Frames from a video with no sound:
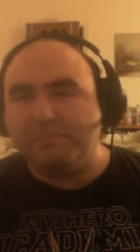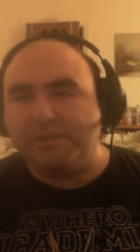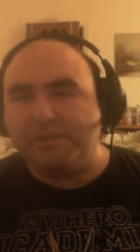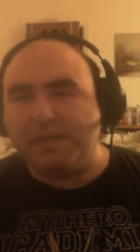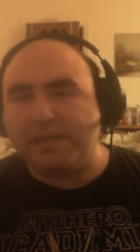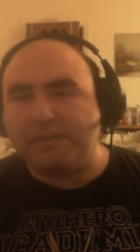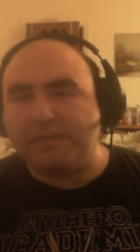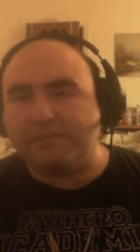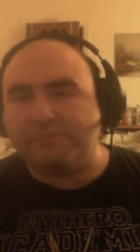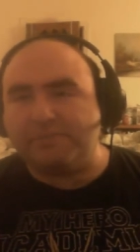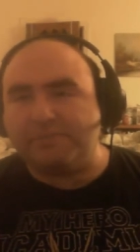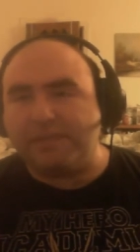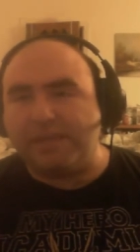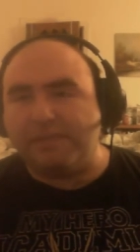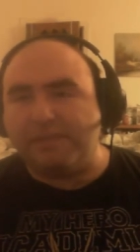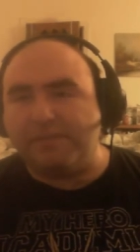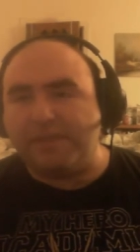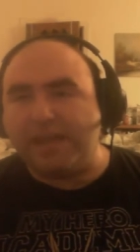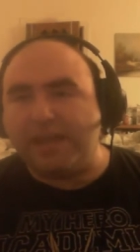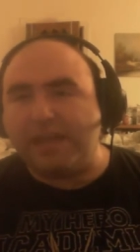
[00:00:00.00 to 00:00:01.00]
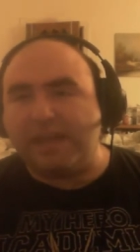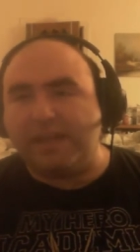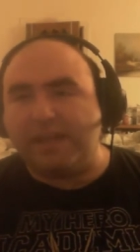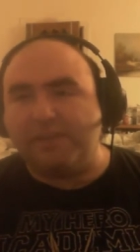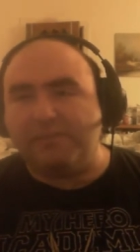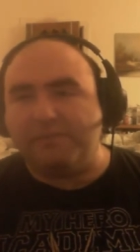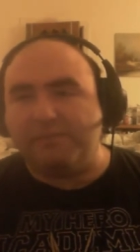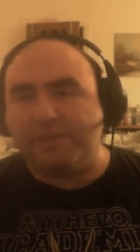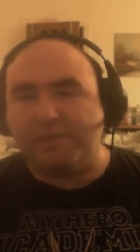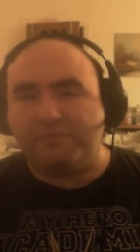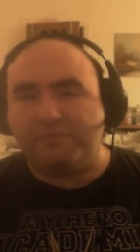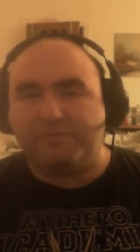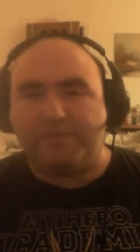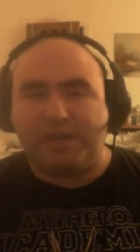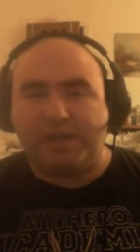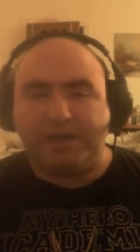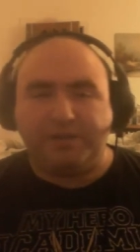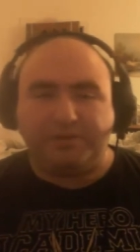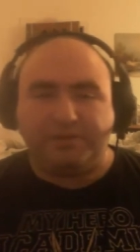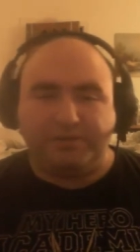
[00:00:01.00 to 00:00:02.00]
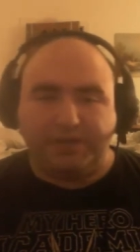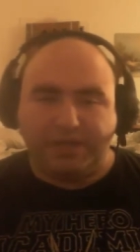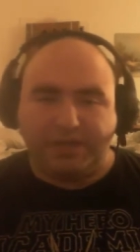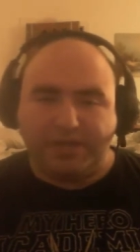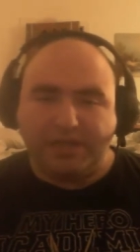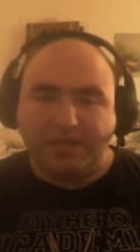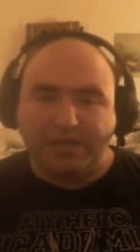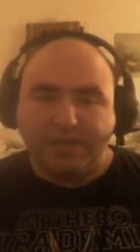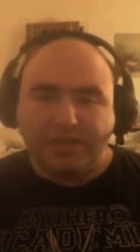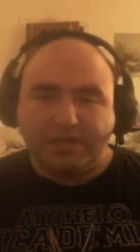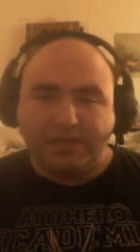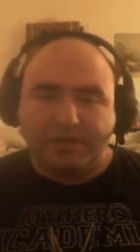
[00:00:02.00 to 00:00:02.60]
But now since we got that out of the way, finally...